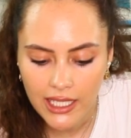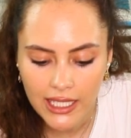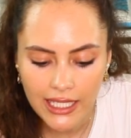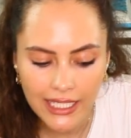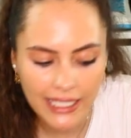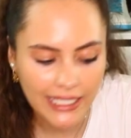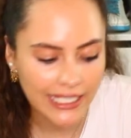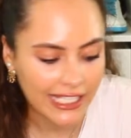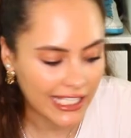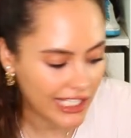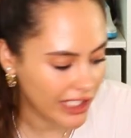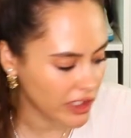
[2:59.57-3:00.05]

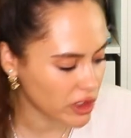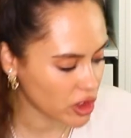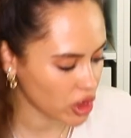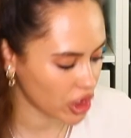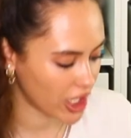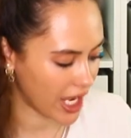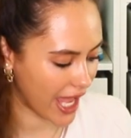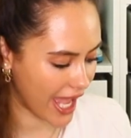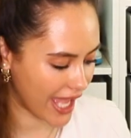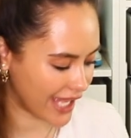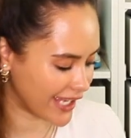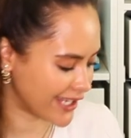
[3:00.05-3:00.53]
in each
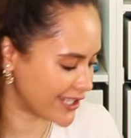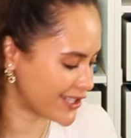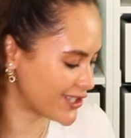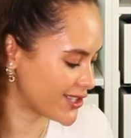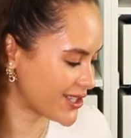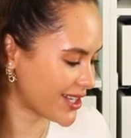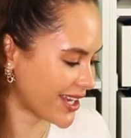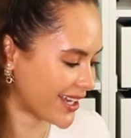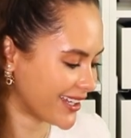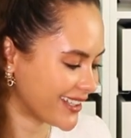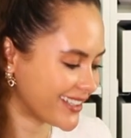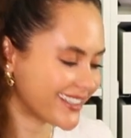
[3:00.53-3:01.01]

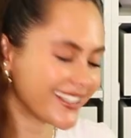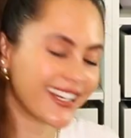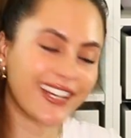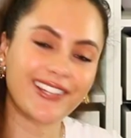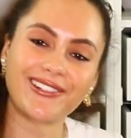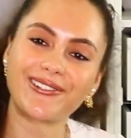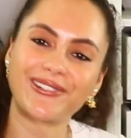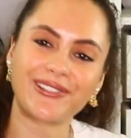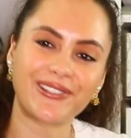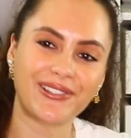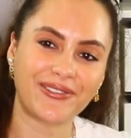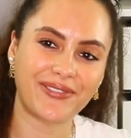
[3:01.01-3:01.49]
case
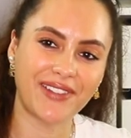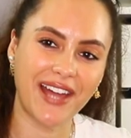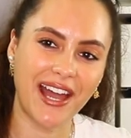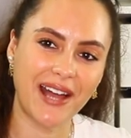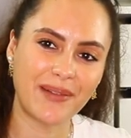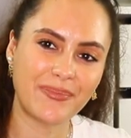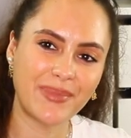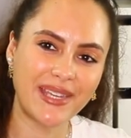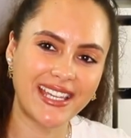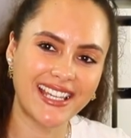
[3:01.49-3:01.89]
and all of that,